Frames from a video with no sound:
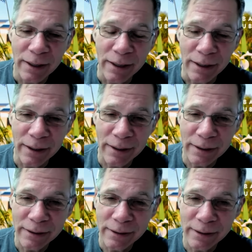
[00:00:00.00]
uh,
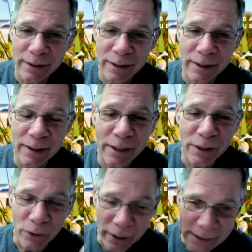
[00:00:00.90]

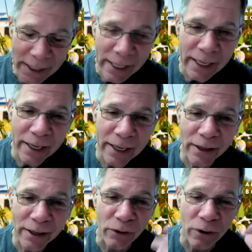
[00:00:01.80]
either on its
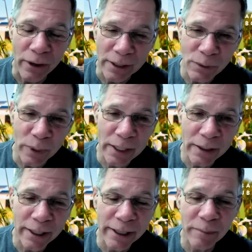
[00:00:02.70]
head or on its
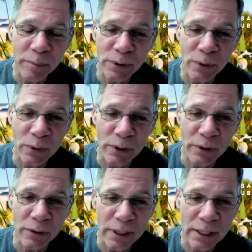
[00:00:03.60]
wingtips
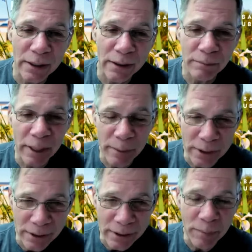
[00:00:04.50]
or uh, maybe
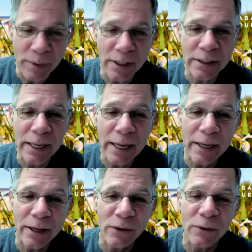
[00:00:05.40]
at the tip of the
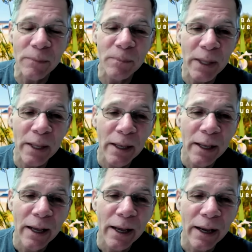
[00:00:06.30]
tail.
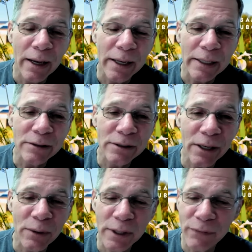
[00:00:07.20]
Uh, and
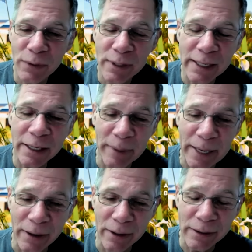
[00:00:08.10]
so if you think
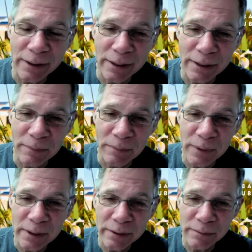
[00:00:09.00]
about it, um,
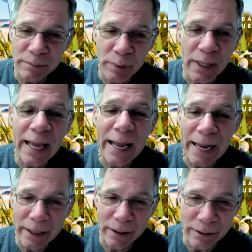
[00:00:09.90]

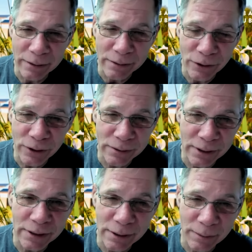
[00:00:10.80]
black is just,
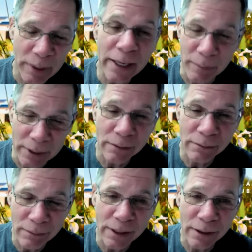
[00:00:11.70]
it's a pigment
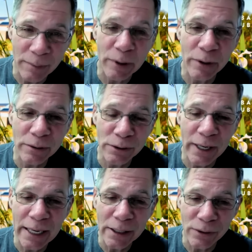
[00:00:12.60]
that the birds are
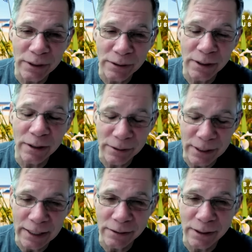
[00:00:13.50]
actually
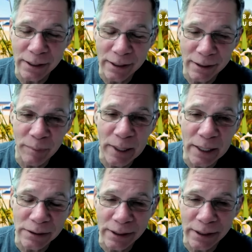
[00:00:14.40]
synthesizing and
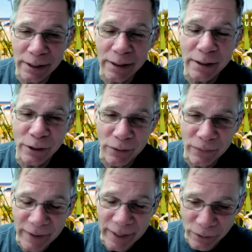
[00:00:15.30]
depositing in their
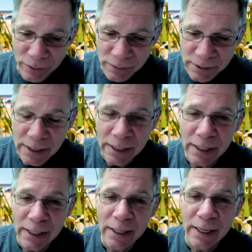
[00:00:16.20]
feathers.
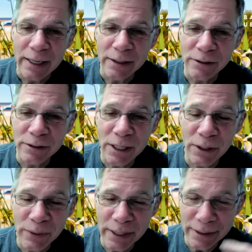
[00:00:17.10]
And
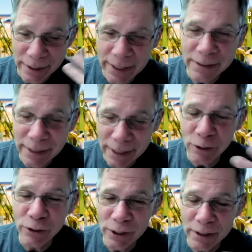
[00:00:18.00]
so it takes
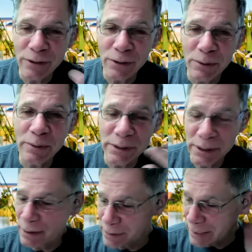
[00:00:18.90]
energy to
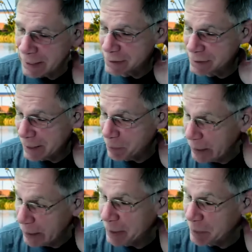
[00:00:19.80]
synthesize that
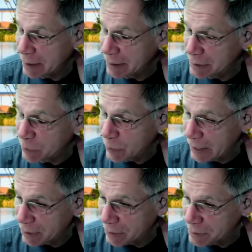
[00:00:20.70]
pigment as
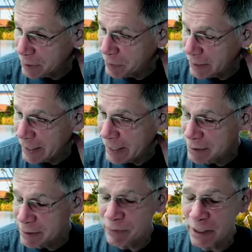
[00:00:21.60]
well. So in the
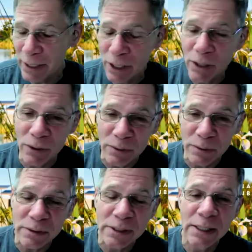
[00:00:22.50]
case of the
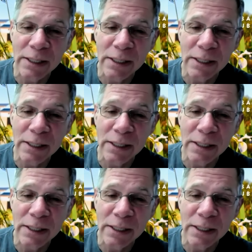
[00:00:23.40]
gulls,